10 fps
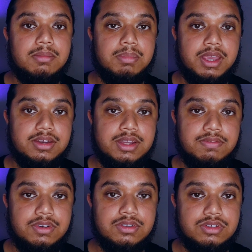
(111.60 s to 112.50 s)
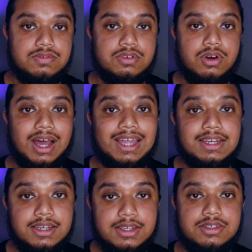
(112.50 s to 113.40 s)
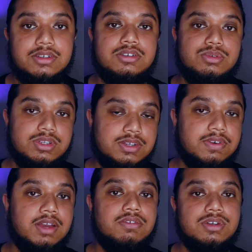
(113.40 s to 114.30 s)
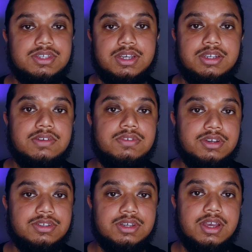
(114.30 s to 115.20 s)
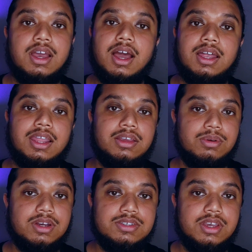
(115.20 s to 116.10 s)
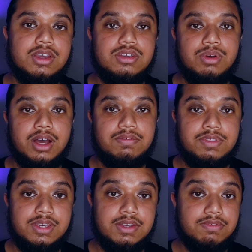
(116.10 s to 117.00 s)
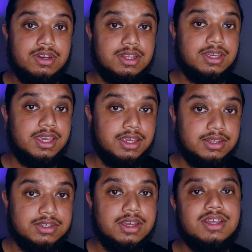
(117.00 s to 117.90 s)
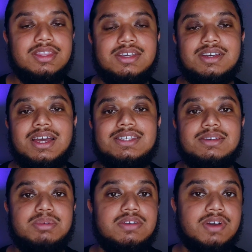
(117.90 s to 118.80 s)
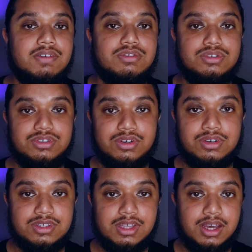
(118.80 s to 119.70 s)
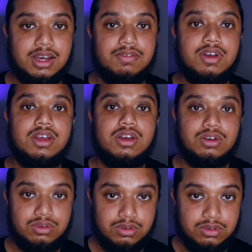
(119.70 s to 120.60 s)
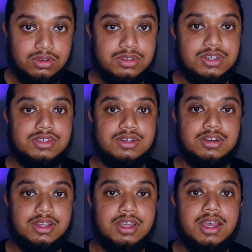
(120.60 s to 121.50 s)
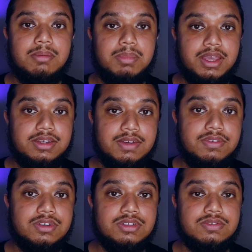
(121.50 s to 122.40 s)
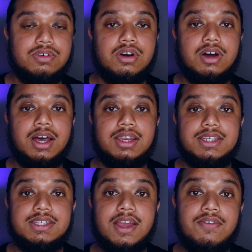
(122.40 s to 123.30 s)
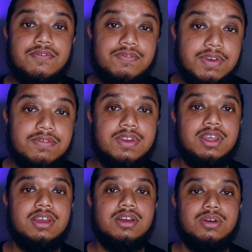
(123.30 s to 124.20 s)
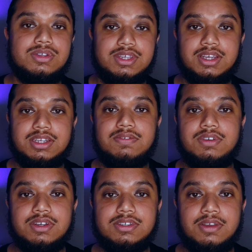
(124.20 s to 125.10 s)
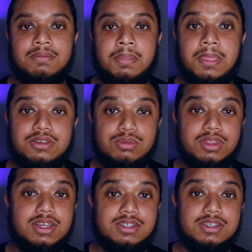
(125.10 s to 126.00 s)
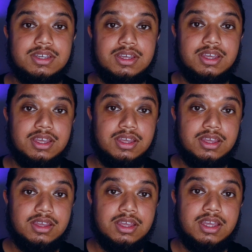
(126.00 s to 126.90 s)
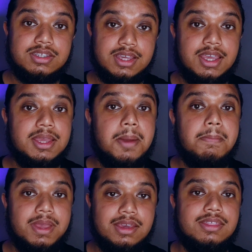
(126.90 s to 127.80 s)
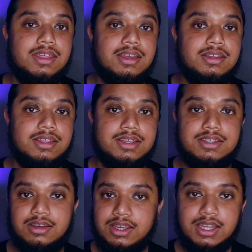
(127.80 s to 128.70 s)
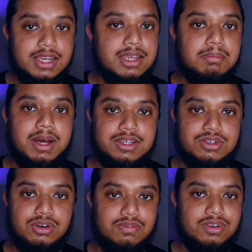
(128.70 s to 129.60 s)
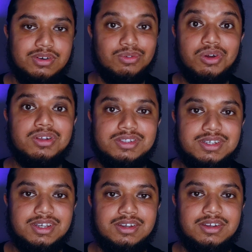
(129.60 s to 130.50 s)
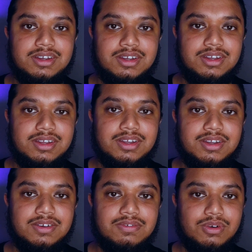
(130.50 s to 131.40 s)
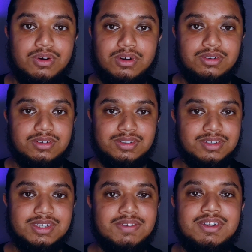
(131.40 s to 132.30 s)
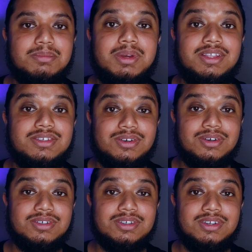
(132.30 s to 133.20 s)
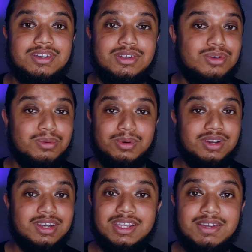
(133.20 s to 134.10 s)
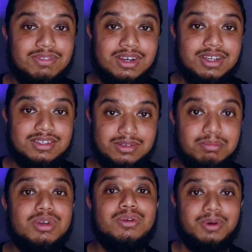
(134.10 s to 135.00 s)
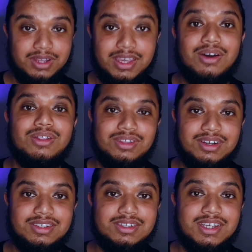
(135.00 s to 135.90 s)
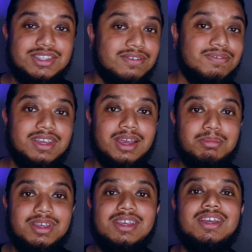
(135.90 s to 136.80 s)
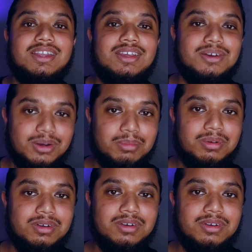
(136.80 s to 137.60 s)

paid dividends for at least 25 consecutive years. And likewise, you have the Dividend Kings. These are S&P 500 stocks that have consistently paid dividends for at least 50 consecutive years. So this is a big thing. It's an elite badge of royalty for dividend paying stocks. You don't want to leave the list, but you want to get on the list. It's the VIP elite club.